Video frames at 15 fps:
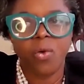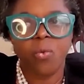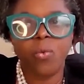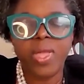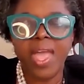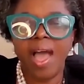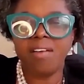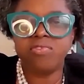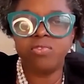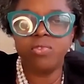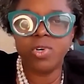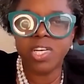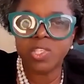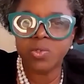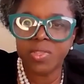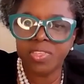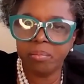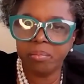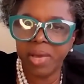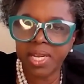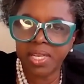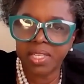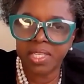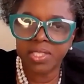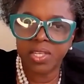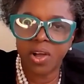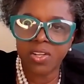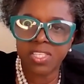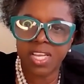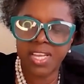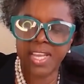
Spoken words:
We have worked with a medical doctor